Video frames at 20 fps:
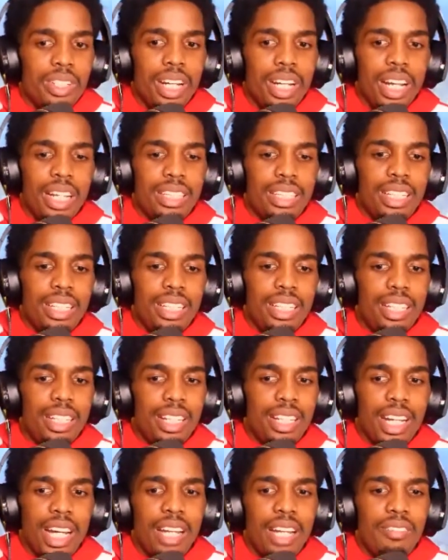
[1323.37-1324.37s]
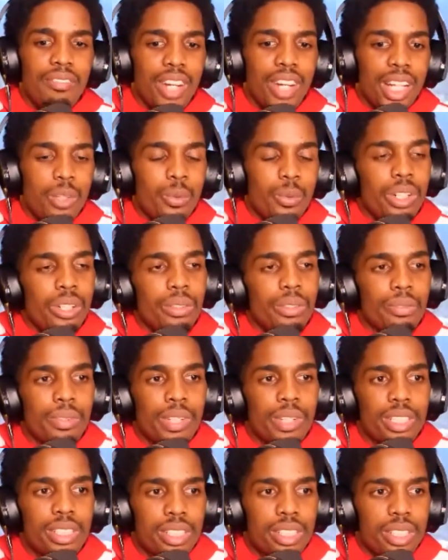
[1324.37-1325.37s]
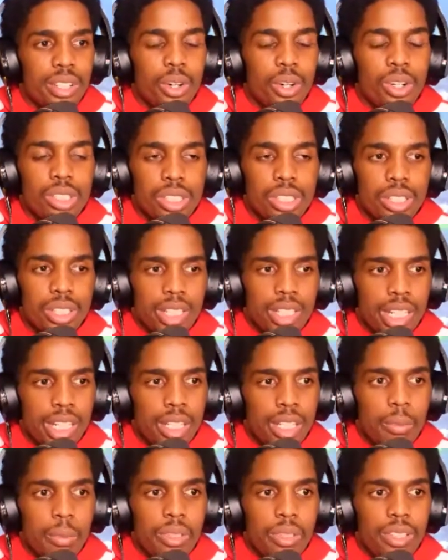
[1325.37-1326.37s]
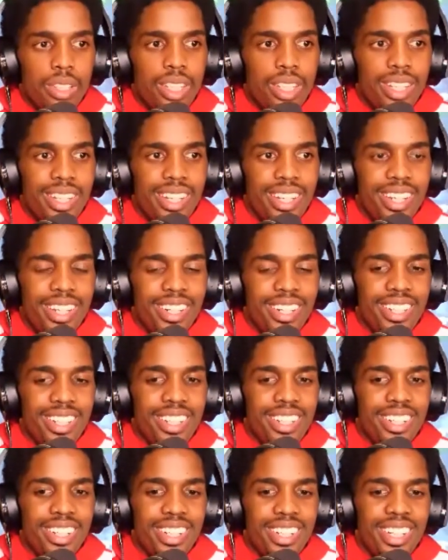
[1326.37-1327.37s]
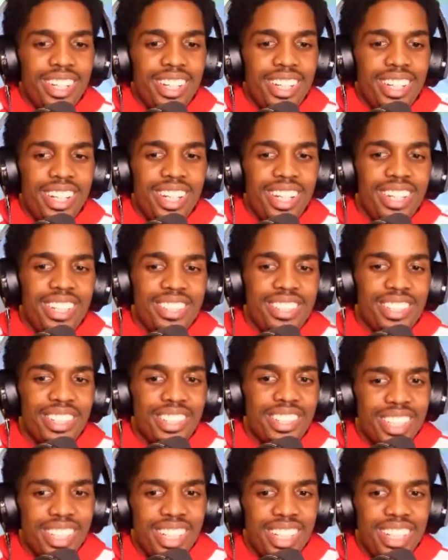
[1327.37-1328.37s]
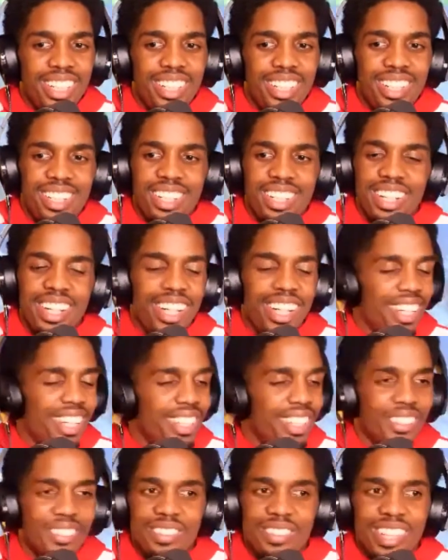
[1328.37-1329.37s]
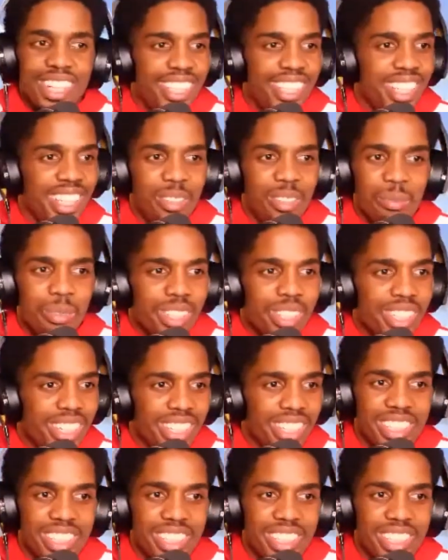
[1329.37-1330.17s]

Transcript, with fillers: I think uh, I invited one of her friends to the All Star game in uh in Turkey, and the friend didn't bring her.